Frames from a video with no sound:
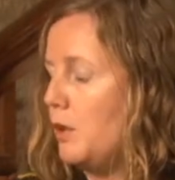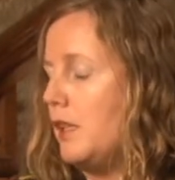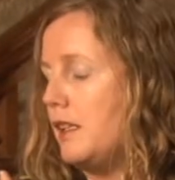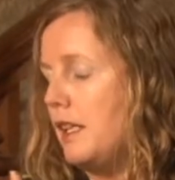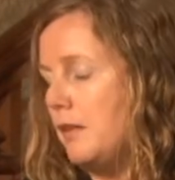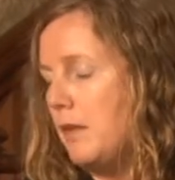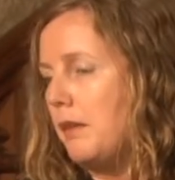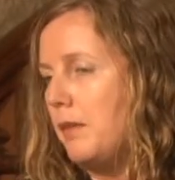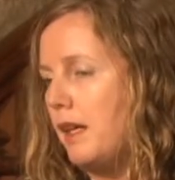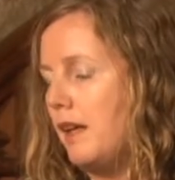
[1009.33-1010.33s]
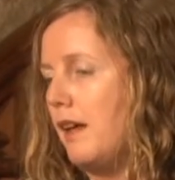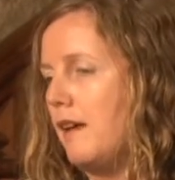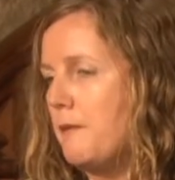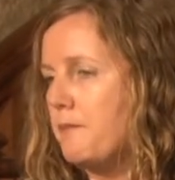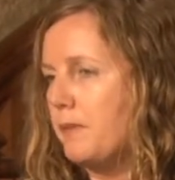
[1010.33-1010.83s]
well, it, it made me
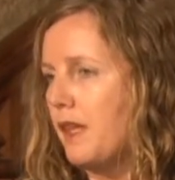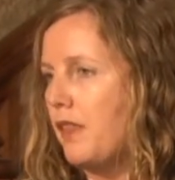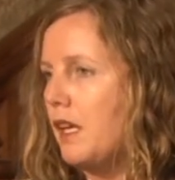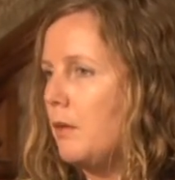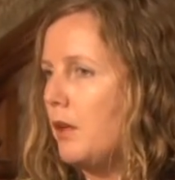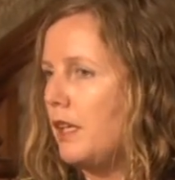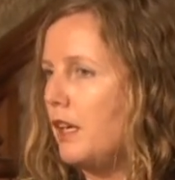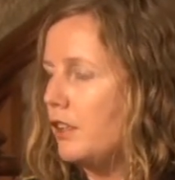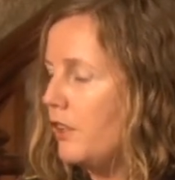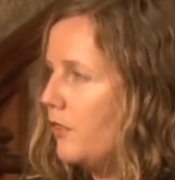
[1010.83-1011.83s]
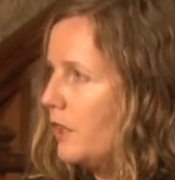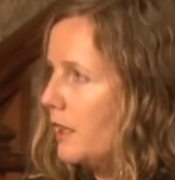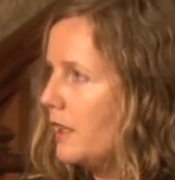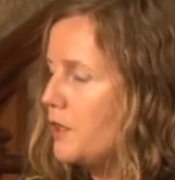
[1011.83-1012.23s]
um, think about the art differently.